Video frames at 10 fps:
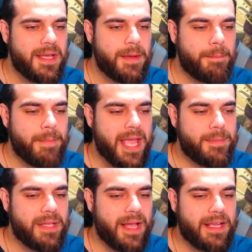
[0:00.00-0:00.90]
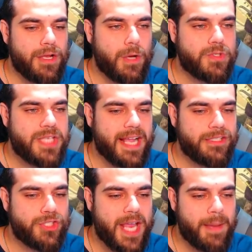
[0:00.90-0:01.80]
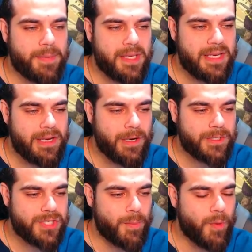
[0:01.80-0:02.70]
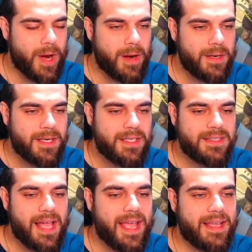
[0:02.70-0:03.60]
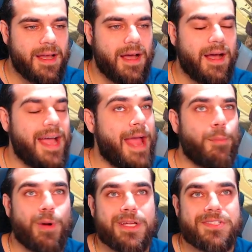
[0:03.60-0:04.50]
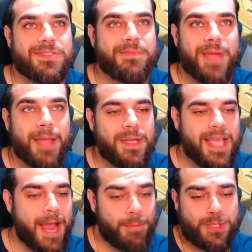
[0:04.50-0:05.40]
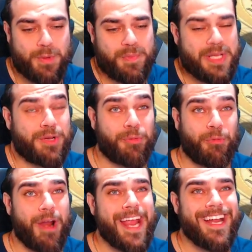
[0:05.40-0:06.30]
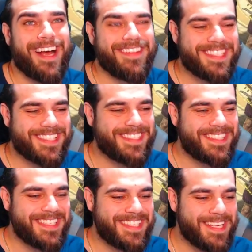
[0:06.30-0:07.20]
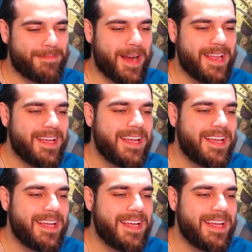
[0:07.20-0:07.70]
Maybe like a Ghost second champion here somewhere, like Empress. Maybe Empress would be great on this team, right?